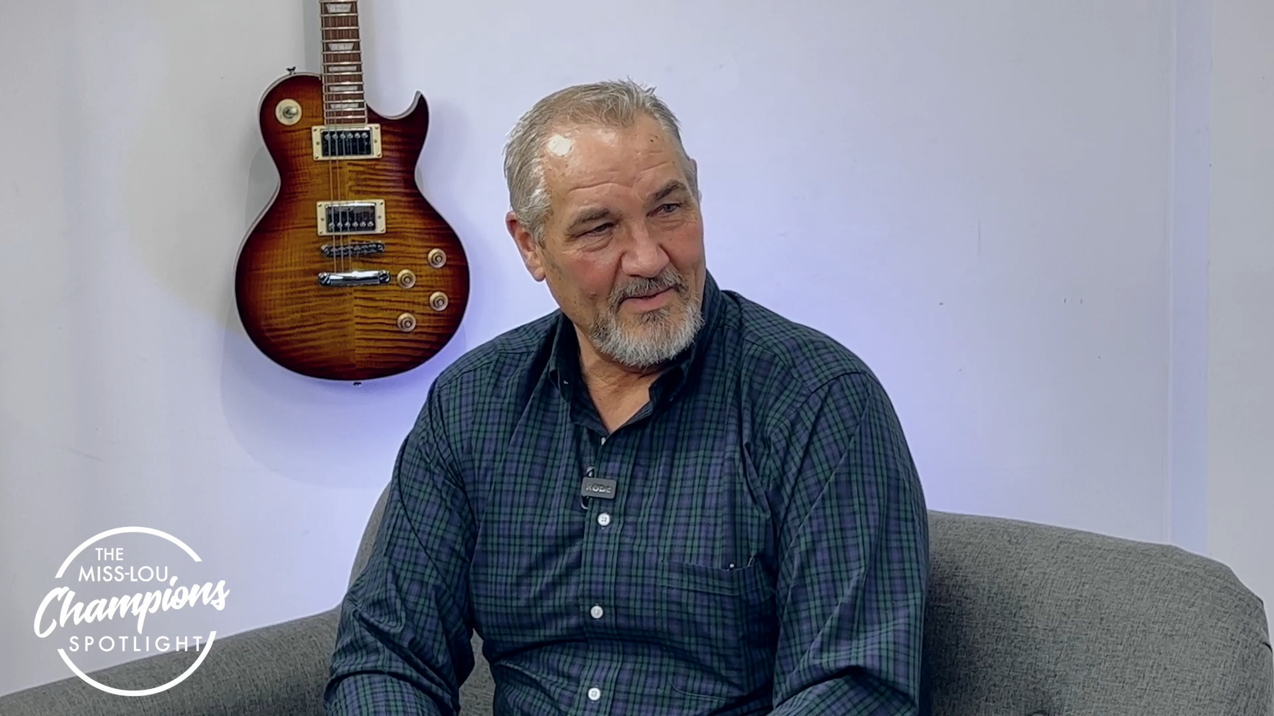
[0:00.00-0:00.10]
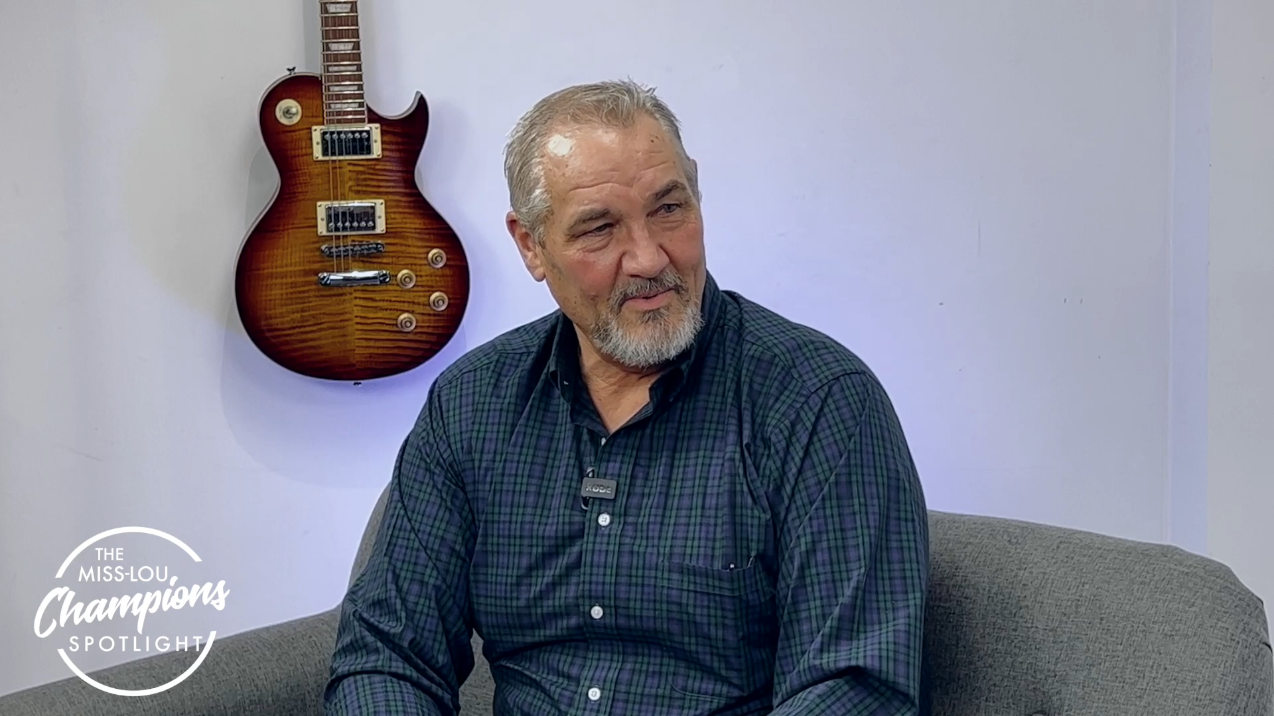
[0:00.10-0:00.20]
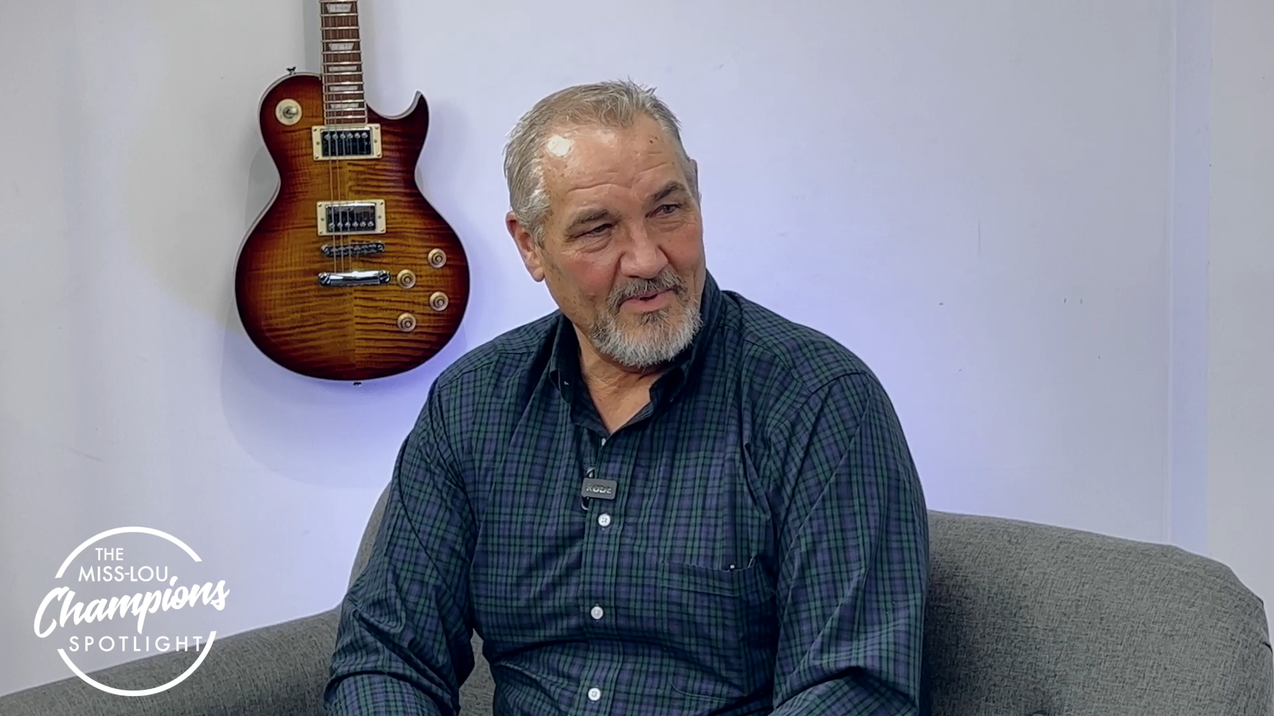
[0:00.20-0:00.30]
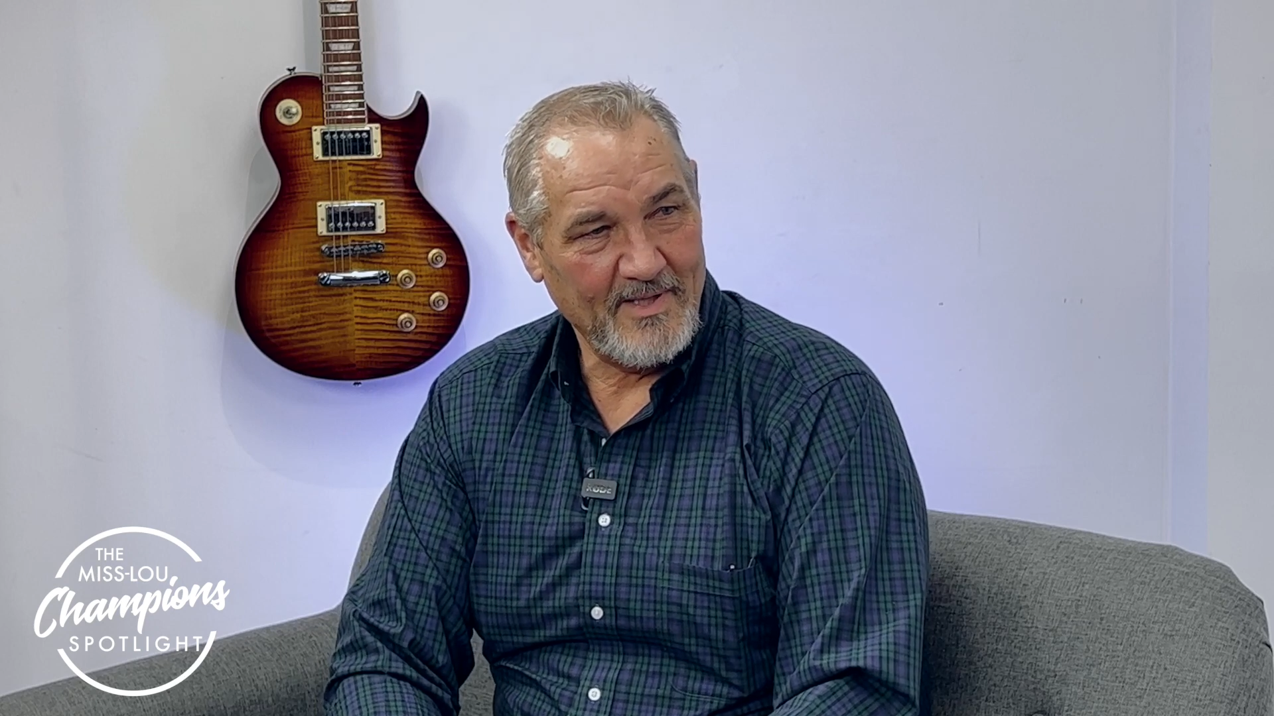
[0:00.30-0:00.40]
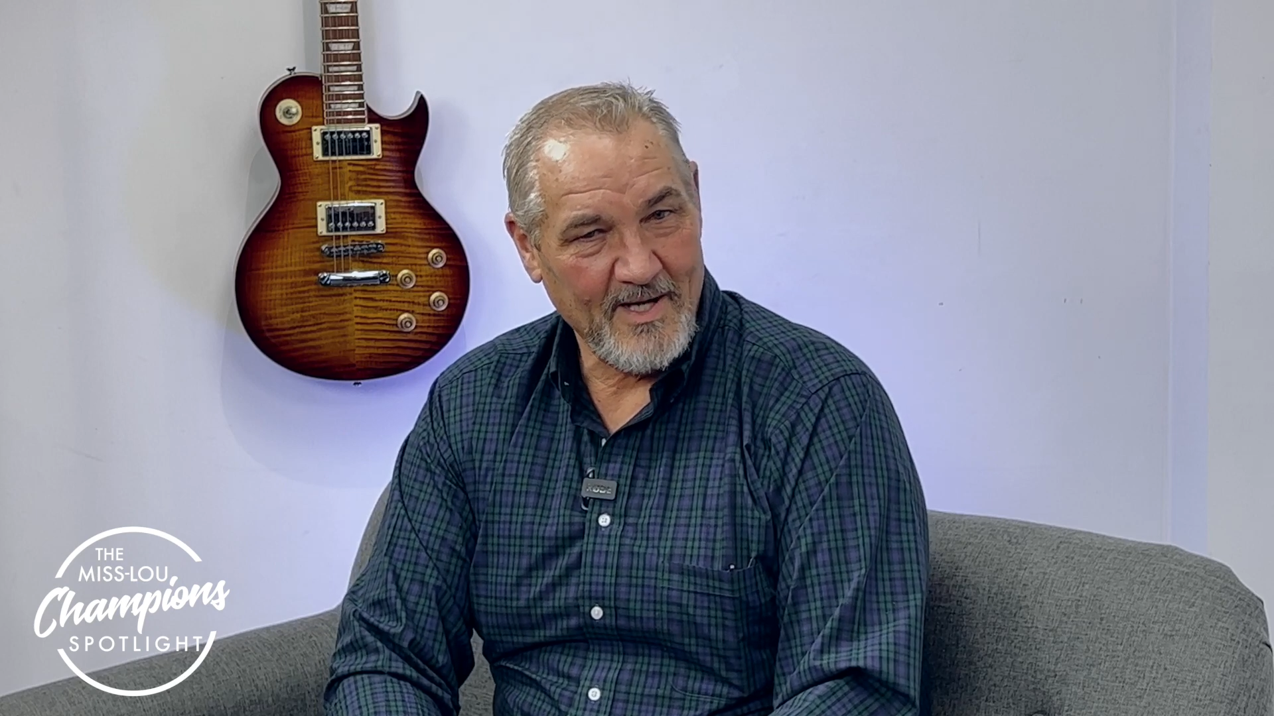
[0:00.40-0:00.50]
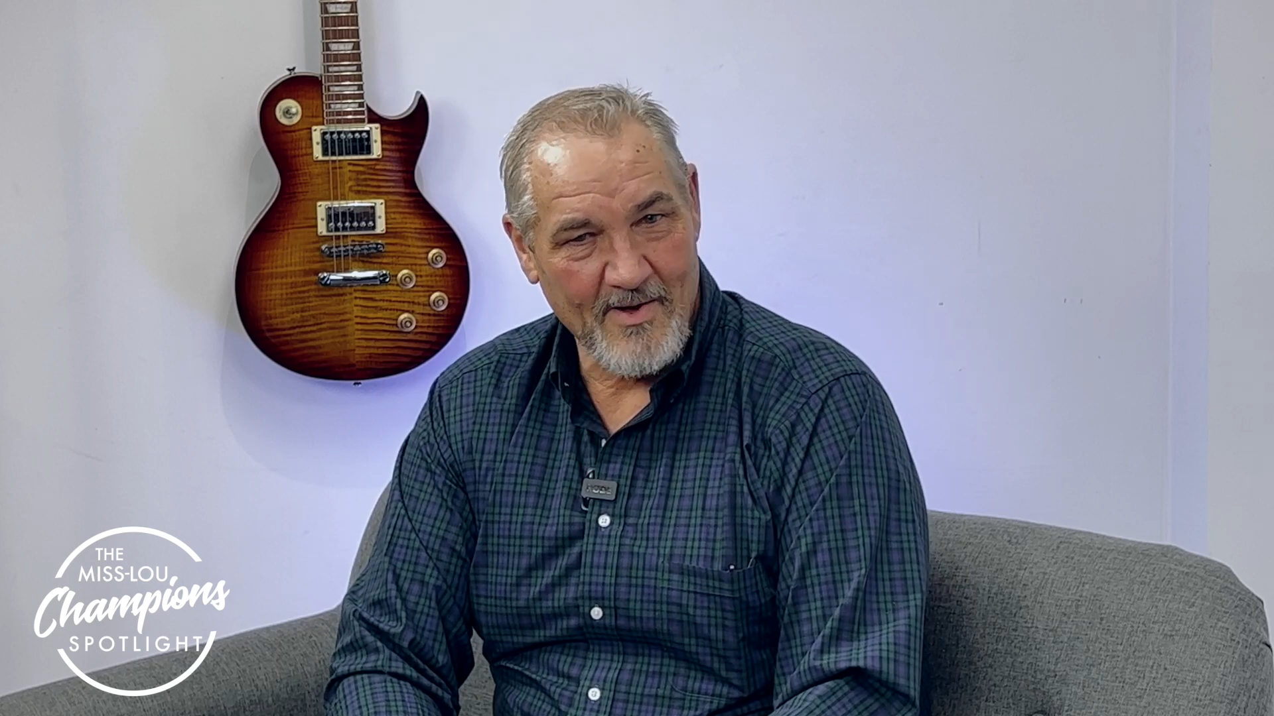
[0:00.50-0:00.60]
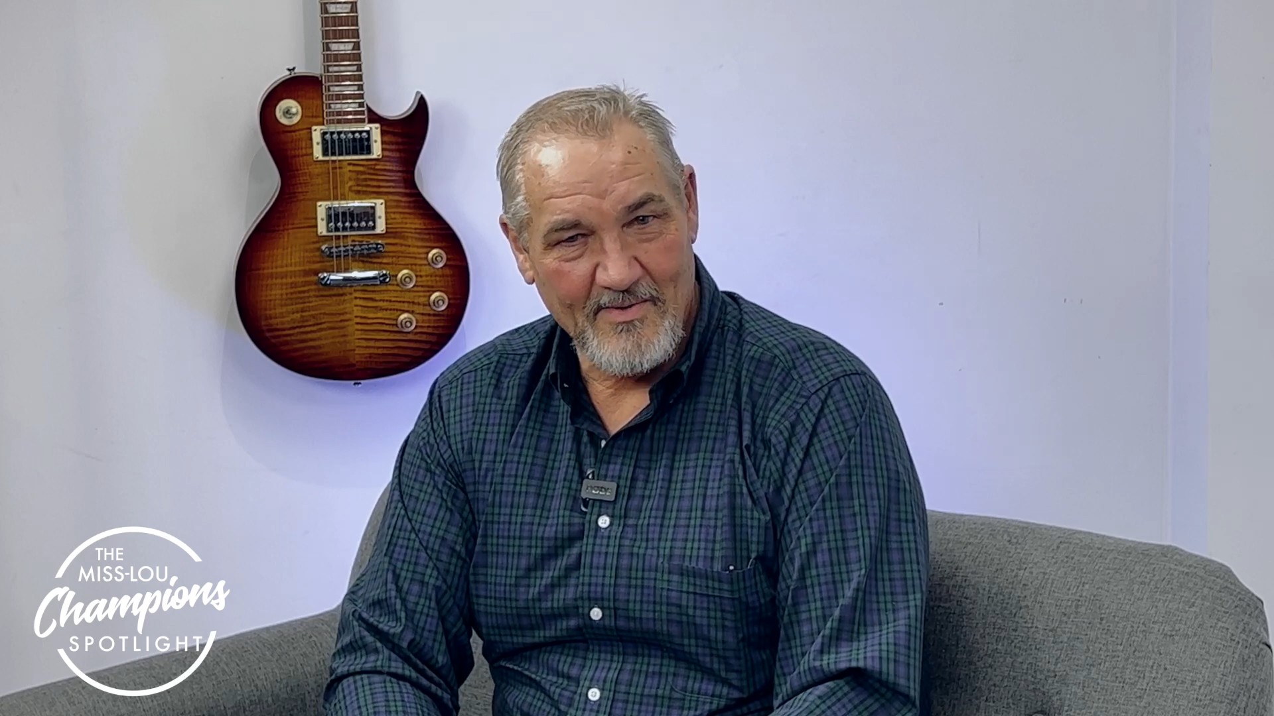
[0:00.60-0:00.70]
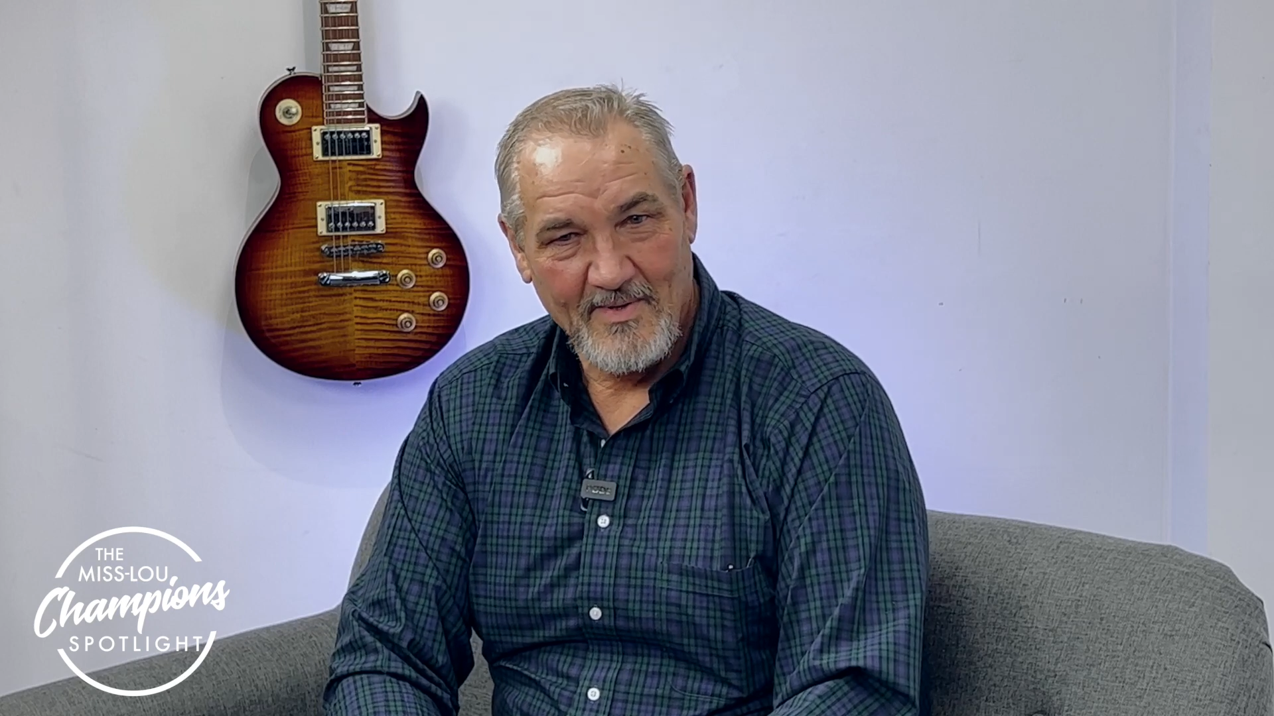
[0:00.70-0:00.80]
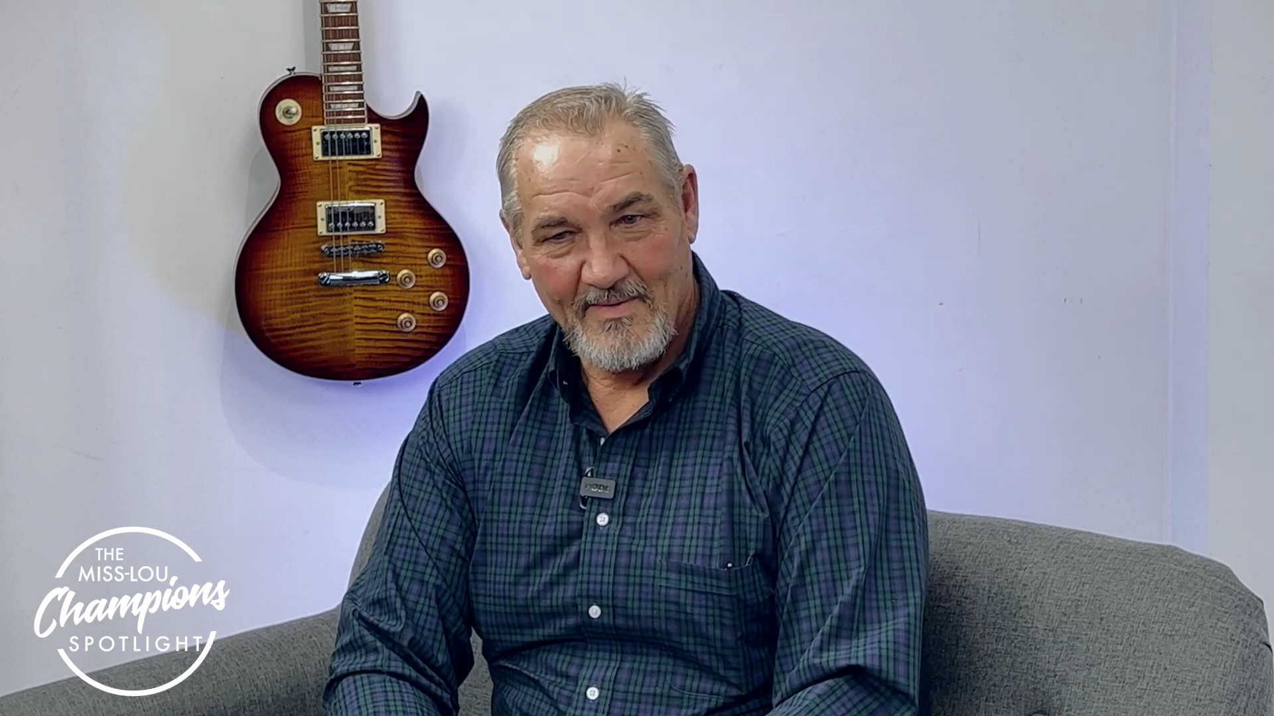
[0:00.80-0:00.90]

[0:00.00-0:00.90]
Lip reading: You want to go?